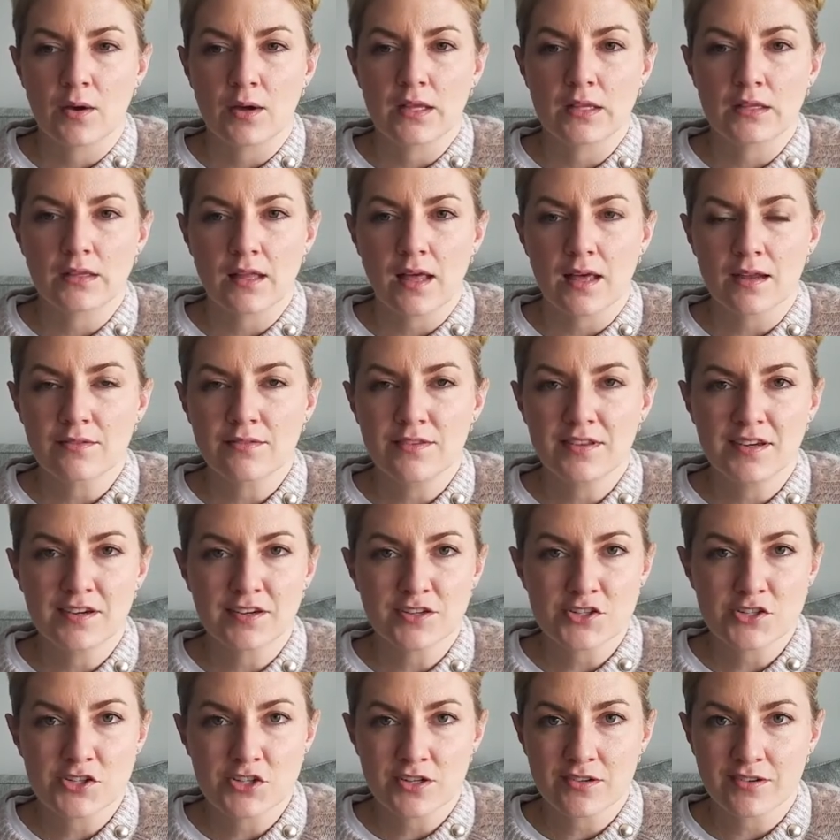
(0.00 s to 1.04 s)
a lot of the younger
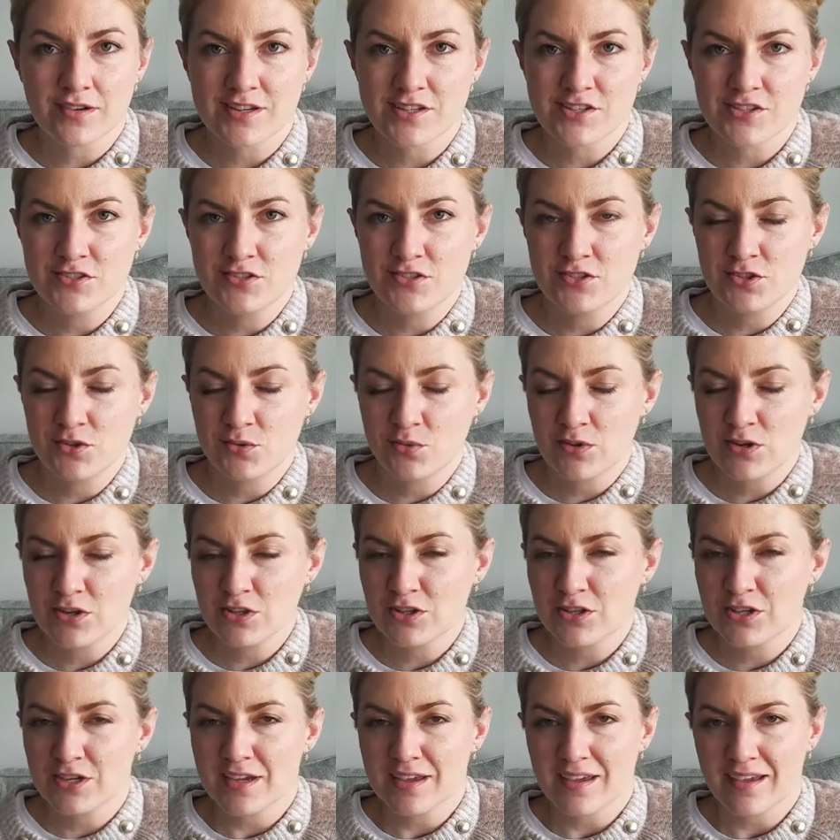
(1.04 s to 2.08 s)
generation do want to look